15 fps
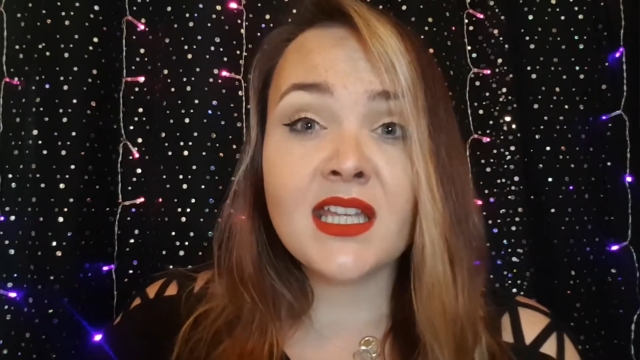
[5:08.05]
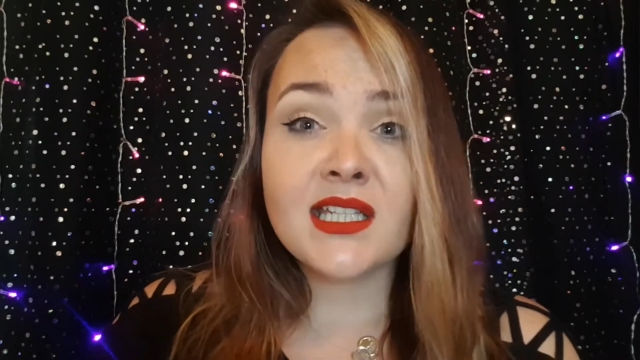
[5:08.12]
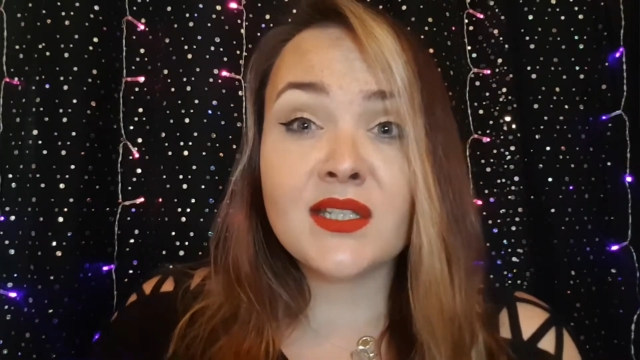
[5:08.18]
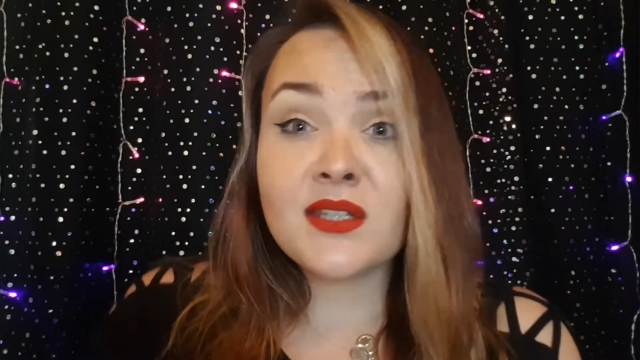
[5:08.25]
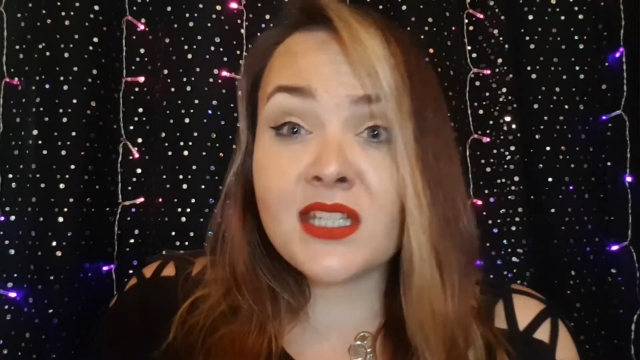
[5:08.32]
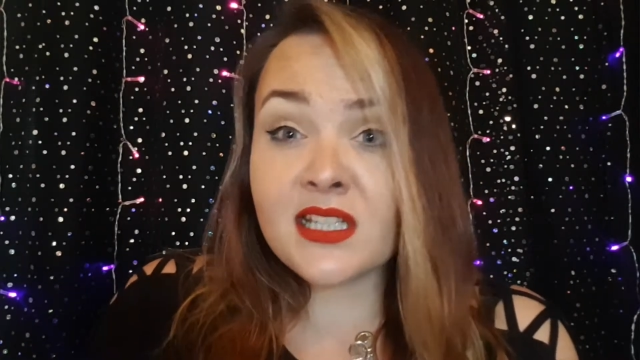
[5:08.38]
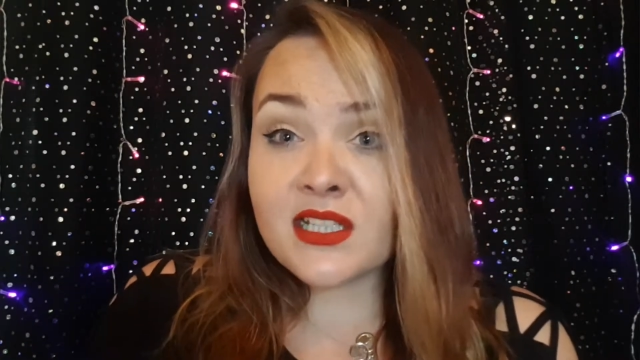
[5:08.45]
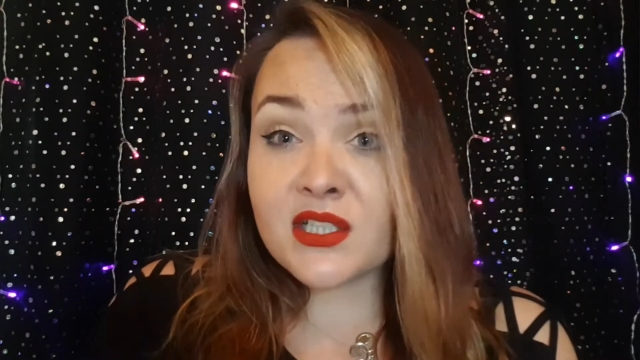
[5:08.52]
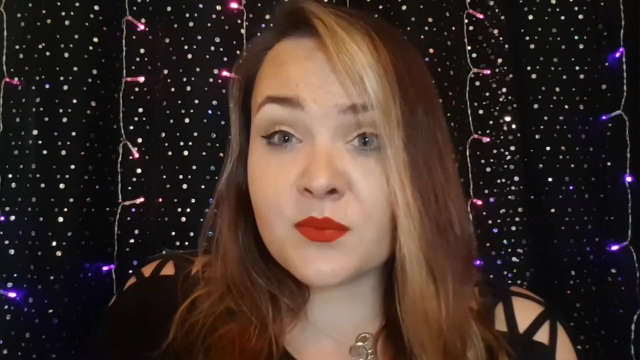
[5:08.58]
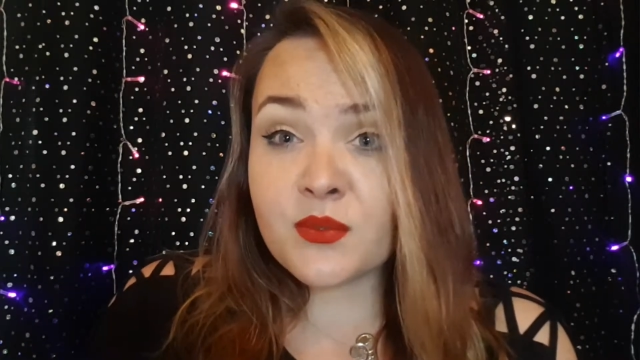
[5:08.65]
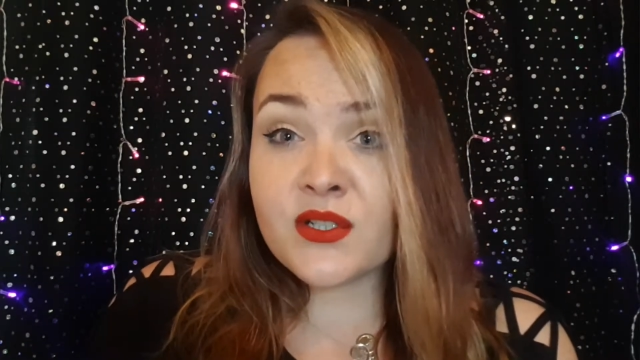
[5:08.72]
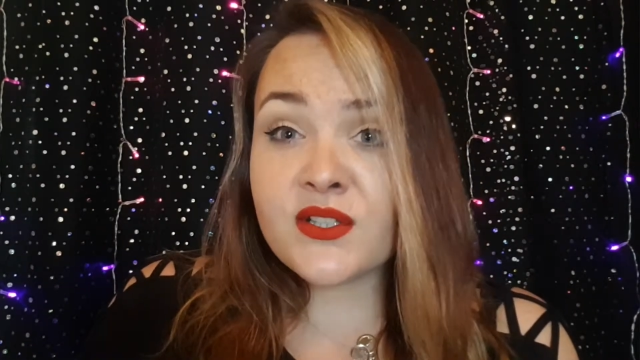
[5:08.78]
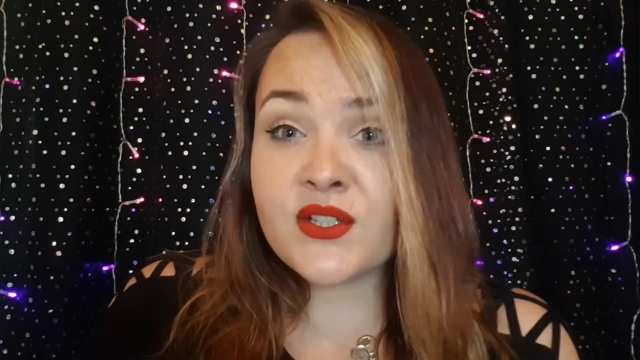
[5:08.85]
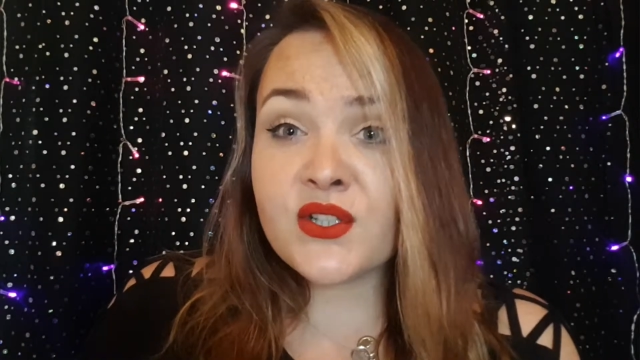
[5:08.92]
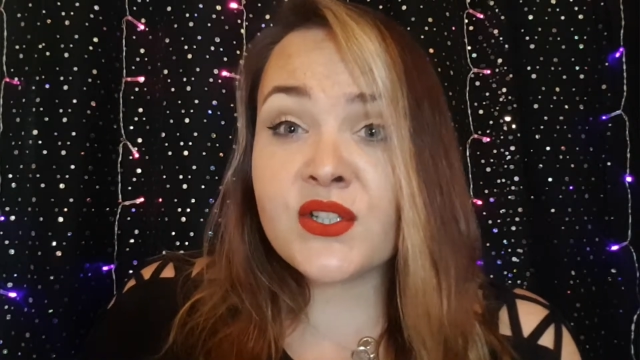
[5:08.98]
Now, the English
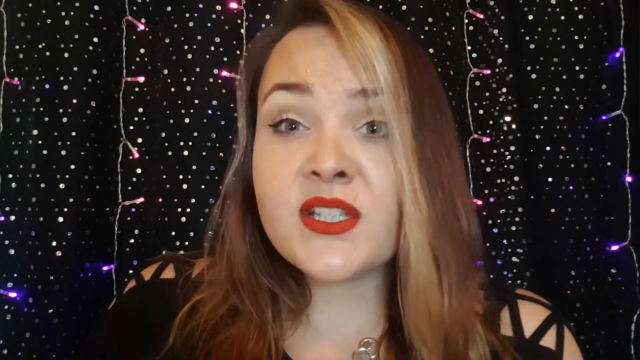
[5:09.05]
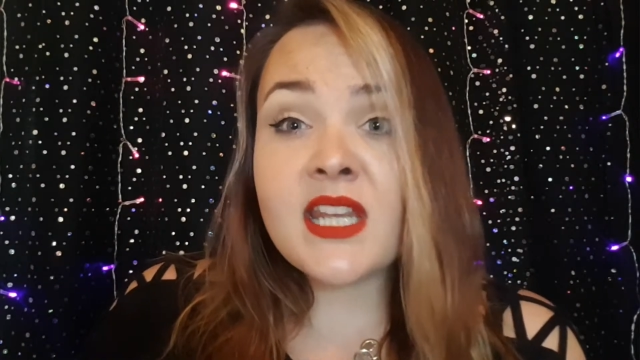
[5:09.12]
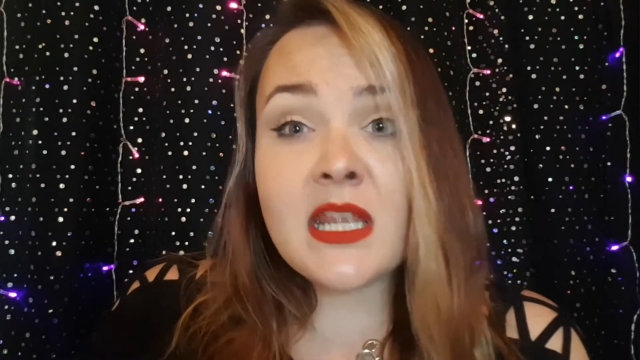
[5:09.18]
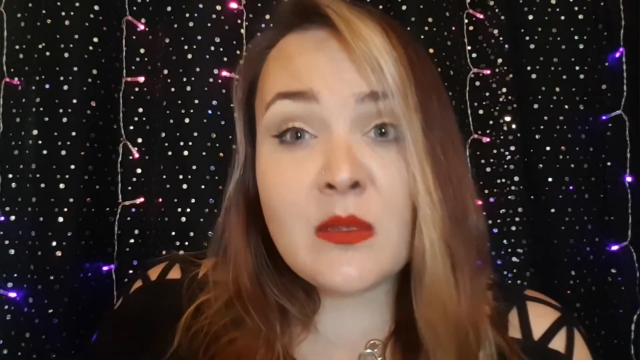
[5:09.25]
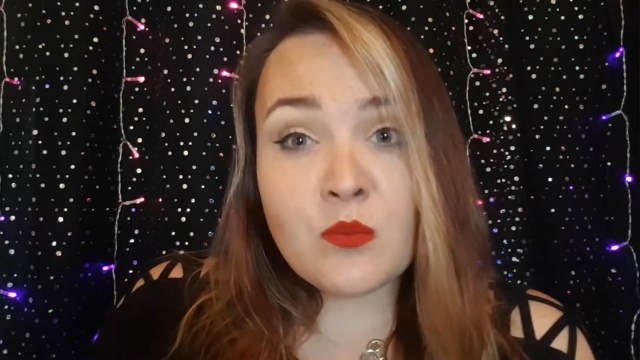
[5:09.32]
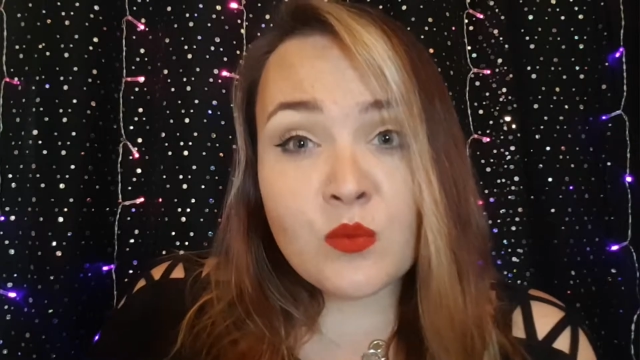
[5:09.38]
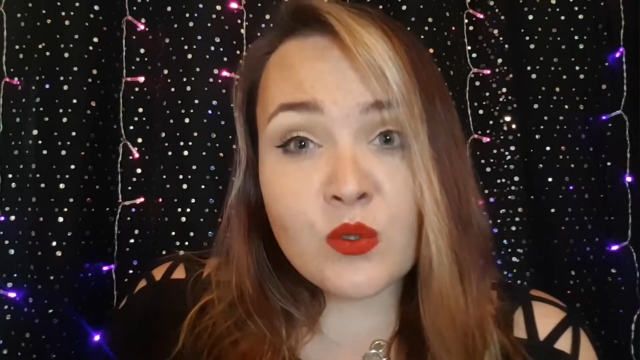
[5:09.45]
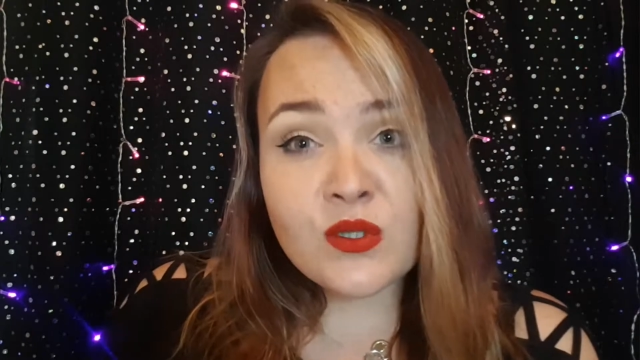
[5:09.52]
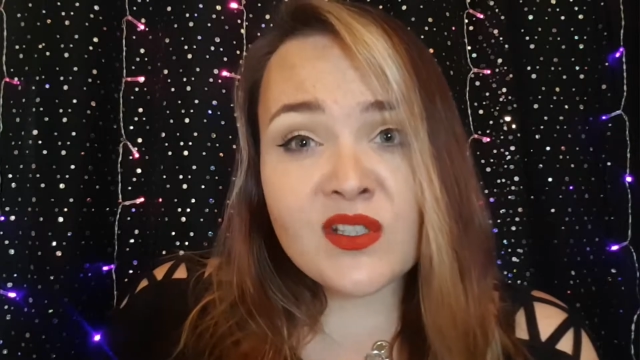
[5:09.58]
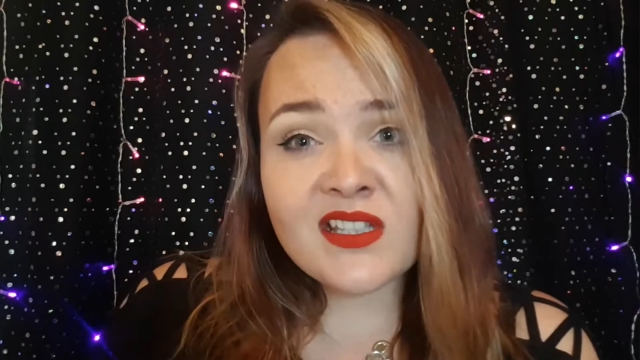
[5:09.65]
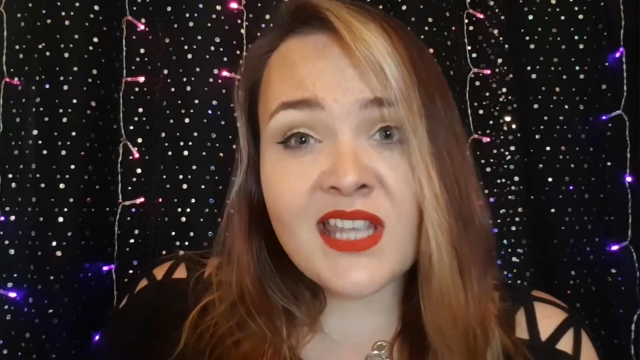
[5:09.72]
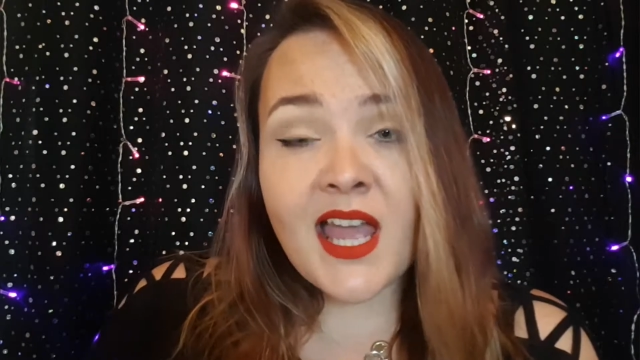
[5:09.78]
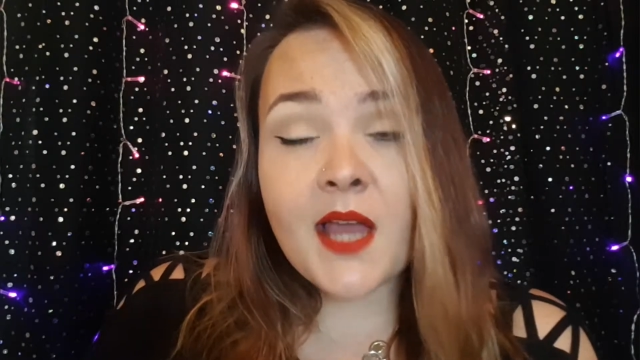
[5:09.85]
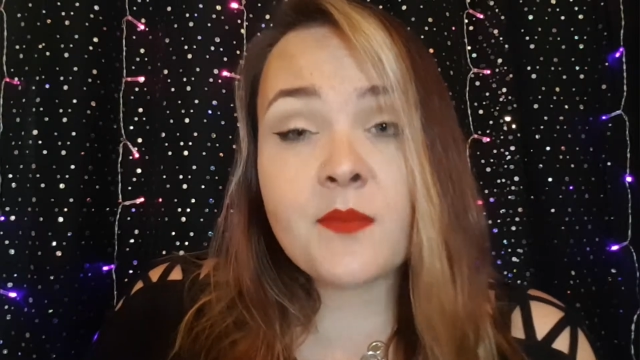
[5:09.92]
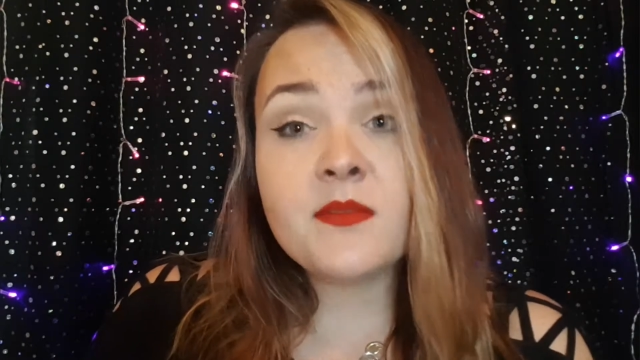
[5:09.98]
prisoner's name was
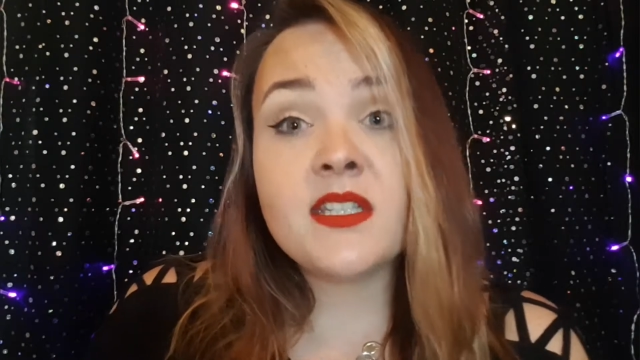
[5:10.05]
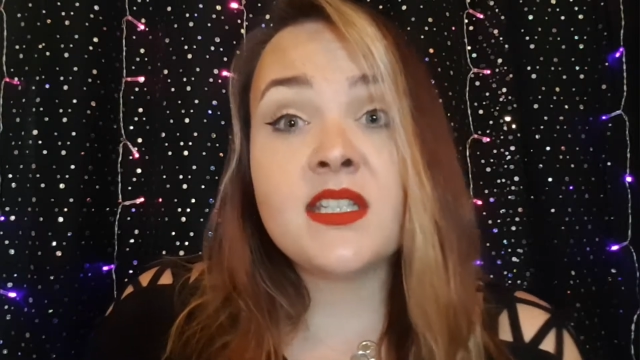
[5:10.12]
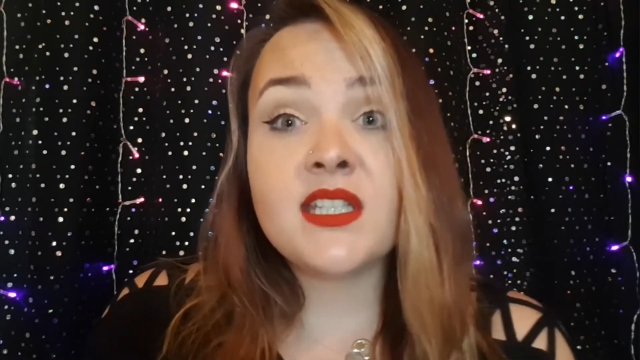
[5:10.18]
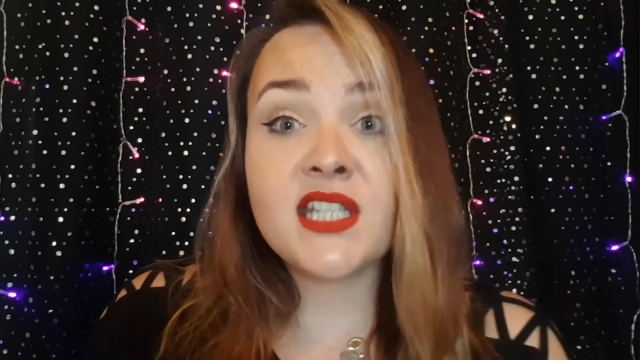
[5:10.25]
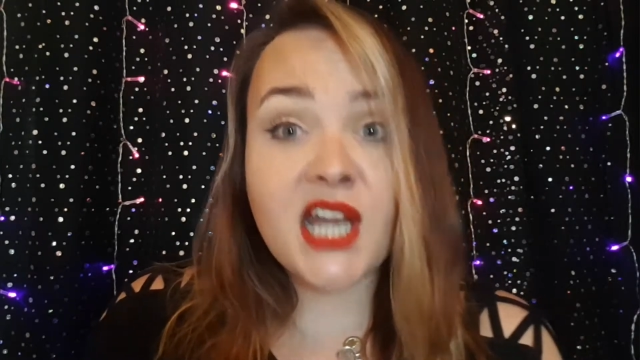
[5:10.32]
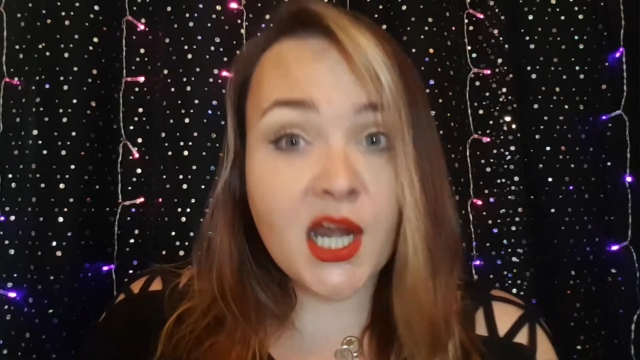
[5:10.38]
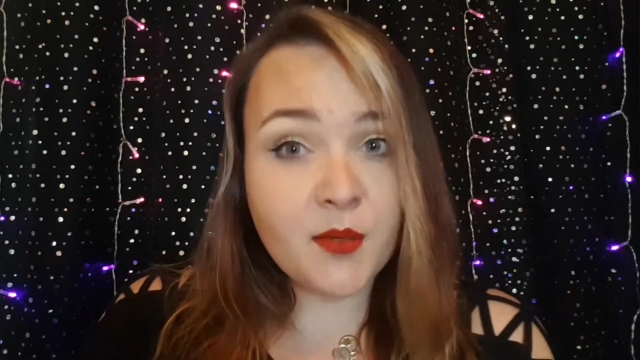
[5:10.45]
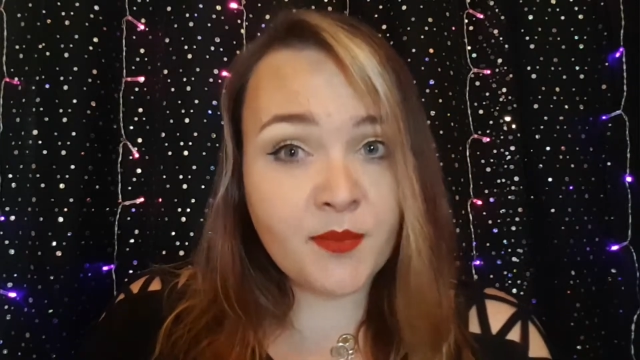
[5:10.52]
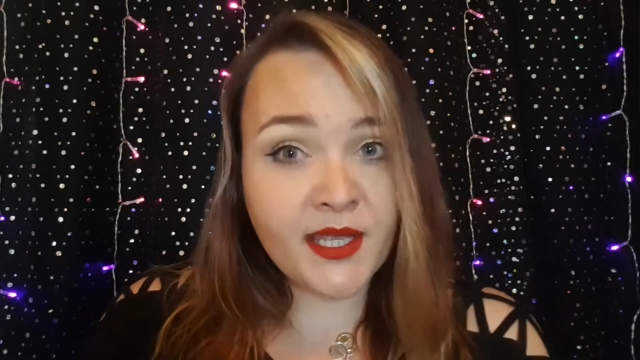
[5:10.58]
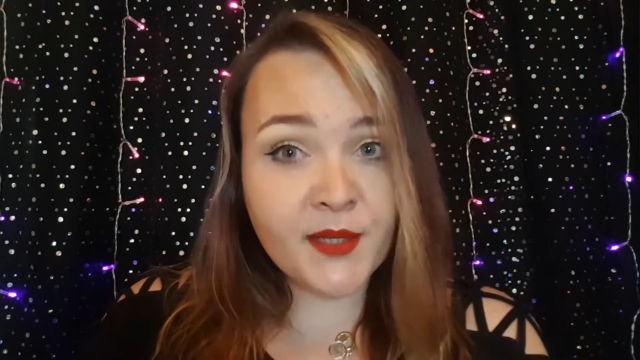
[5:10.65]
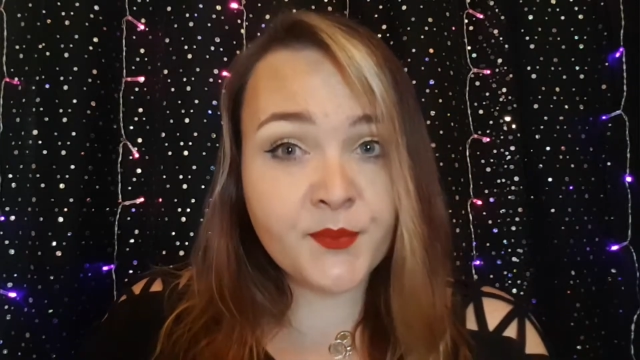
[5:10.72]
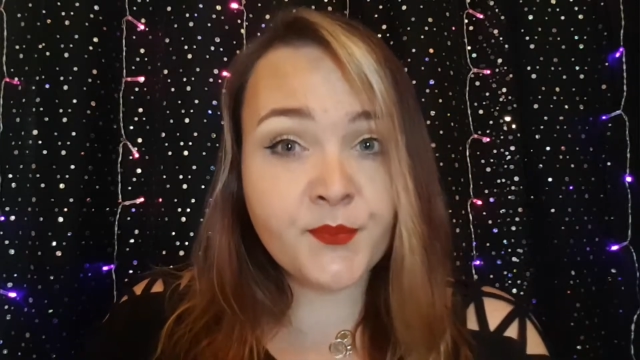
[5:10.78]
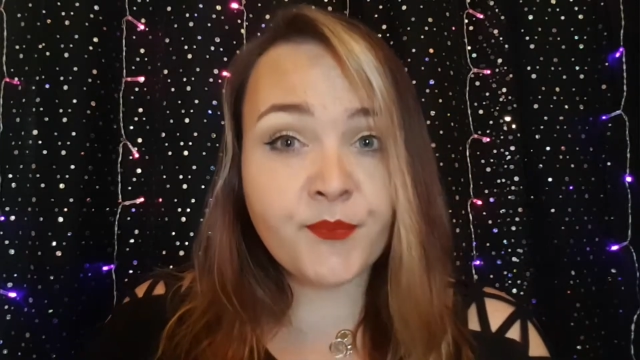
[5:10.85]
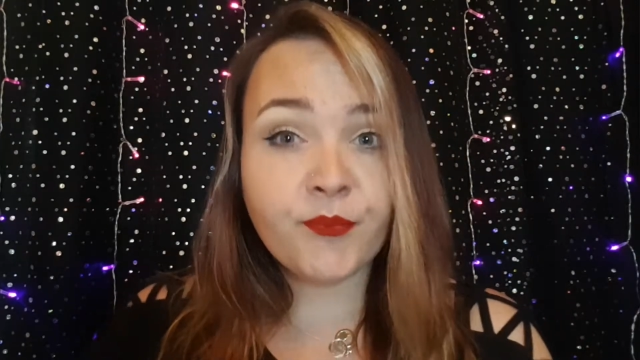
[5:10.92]
Captain Darby.